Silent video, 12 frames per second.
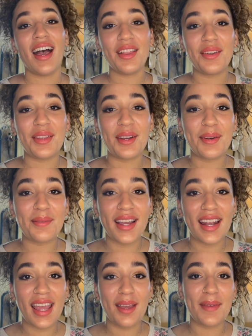Hello there, my
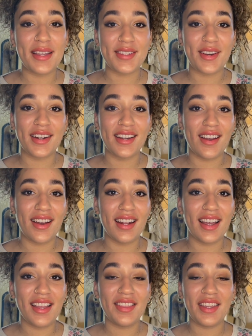name is
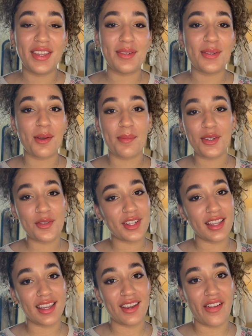Arianna. Thank you so much for
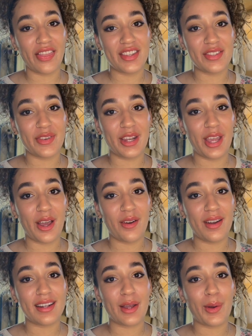clicking on this video
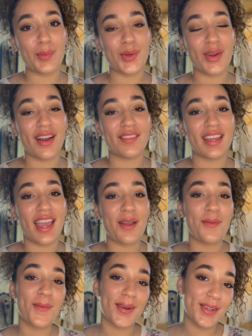and I hope you're having
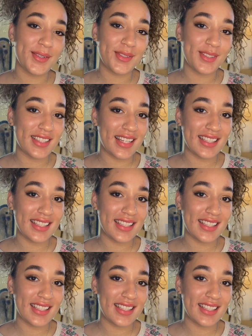a wonderful day